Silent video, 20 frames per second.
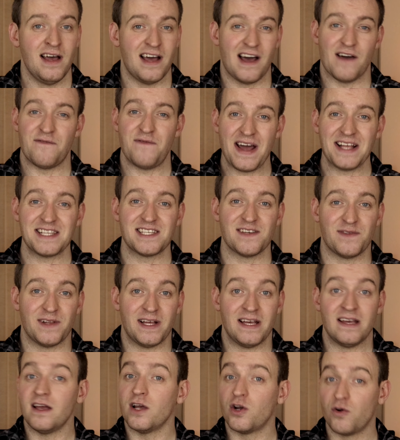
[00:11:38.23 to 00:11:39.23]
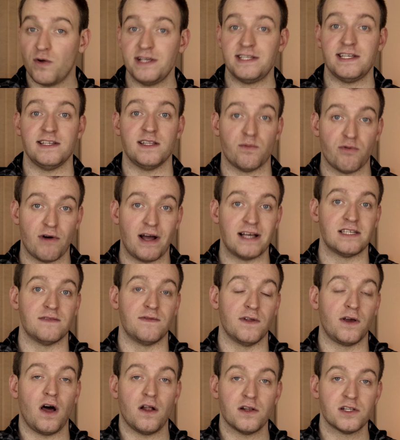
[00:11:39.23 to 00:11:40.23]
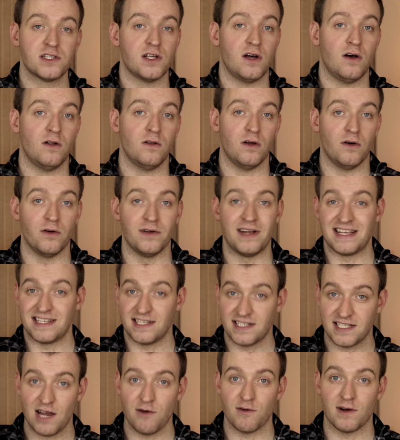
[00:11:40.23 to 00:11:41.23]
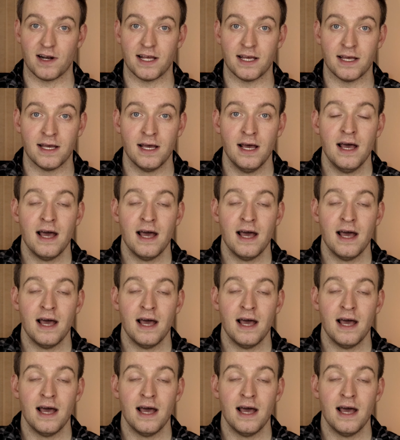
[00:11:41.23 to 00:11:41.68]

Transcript: effectively increasing the price of the console unnecessarily.